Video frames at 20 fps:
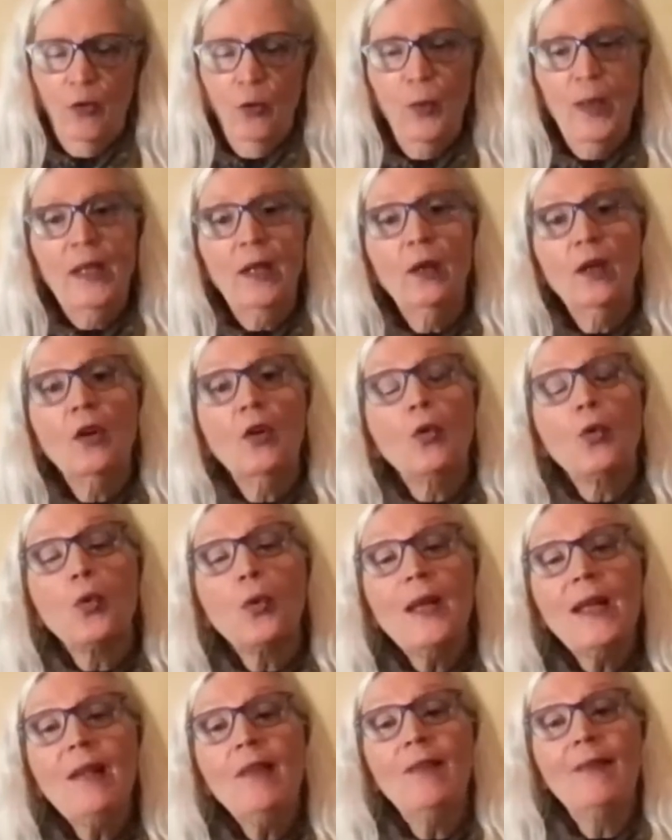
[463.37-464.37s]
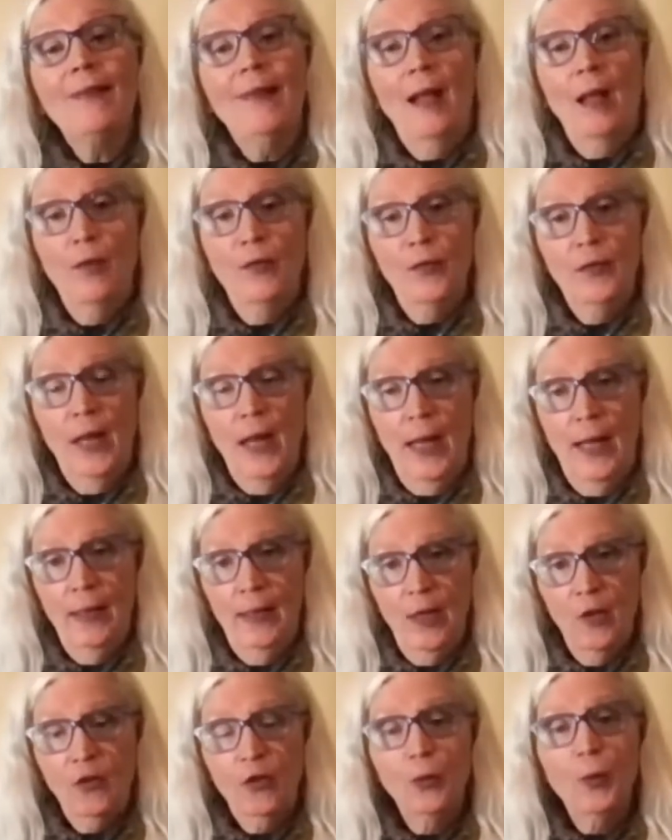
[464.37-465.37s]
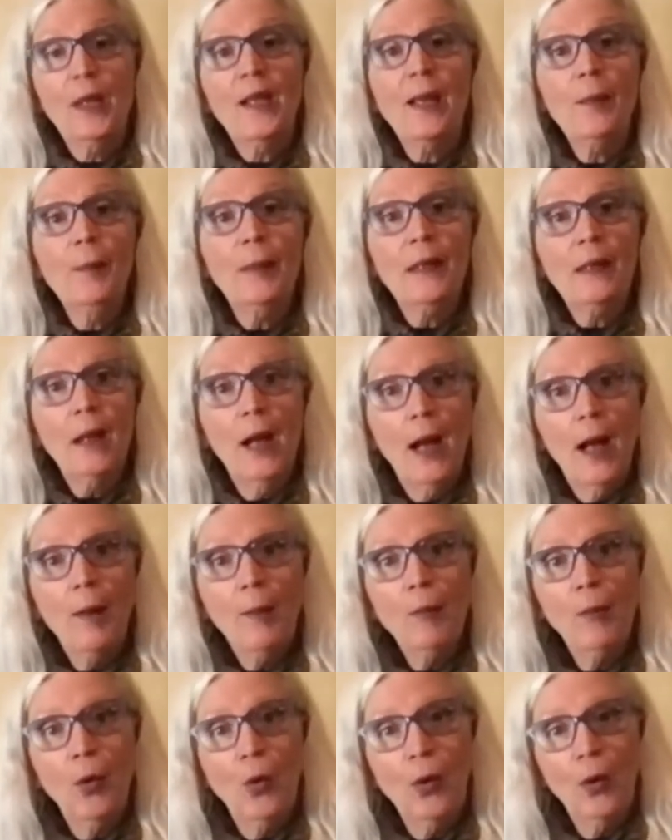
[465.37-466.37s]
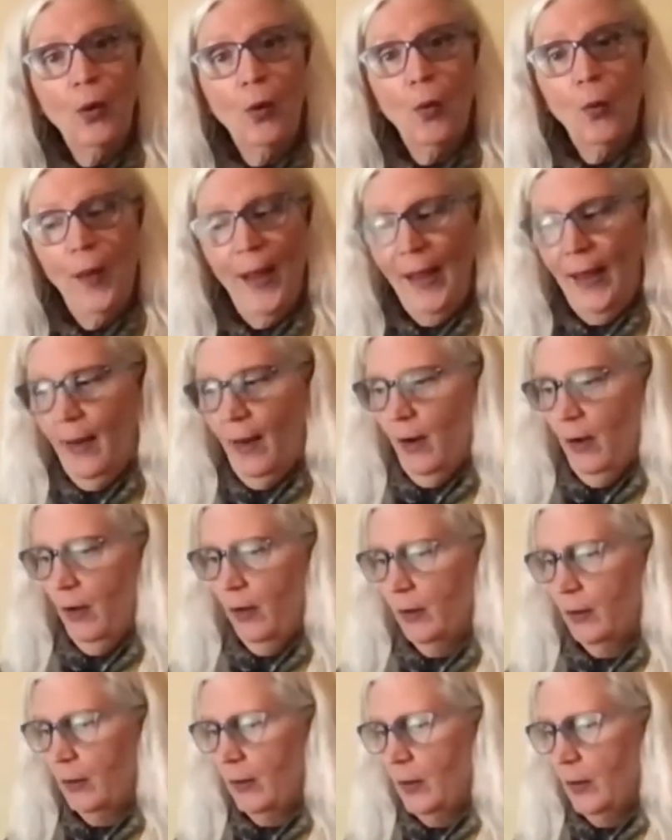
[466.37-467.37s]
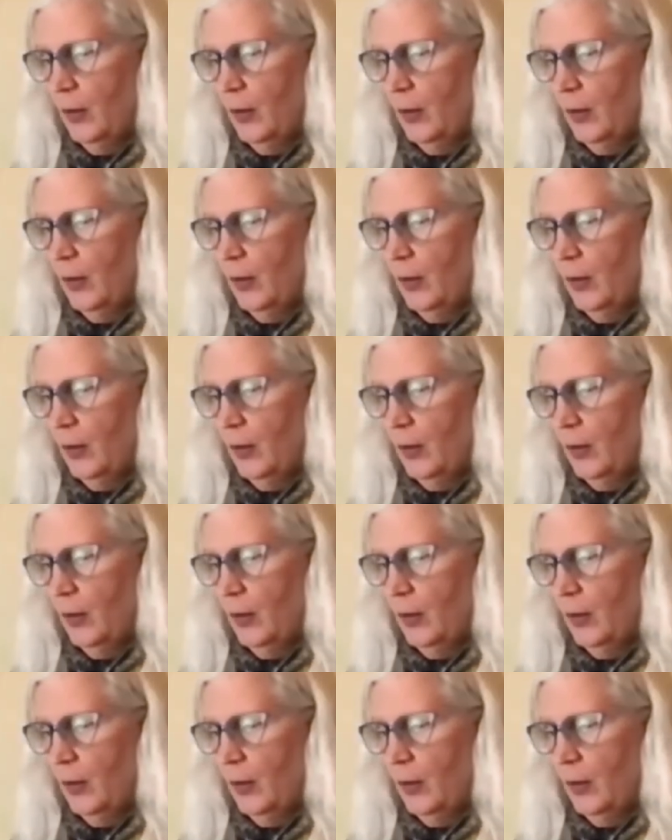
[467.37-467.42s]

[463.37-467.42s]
so we can increase self-knowledge, so we can become more aware?